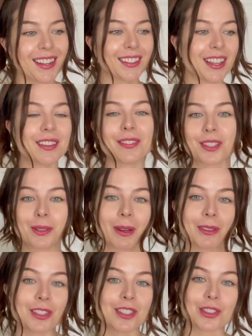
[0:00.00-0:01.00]
Life is
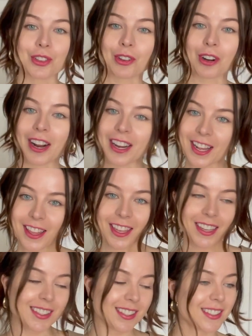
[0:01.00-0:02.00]
about just trying
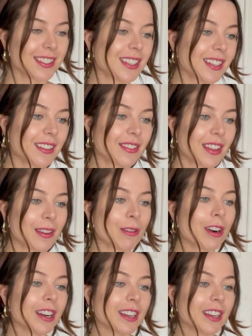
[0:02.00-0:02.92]
things and seeing if they work,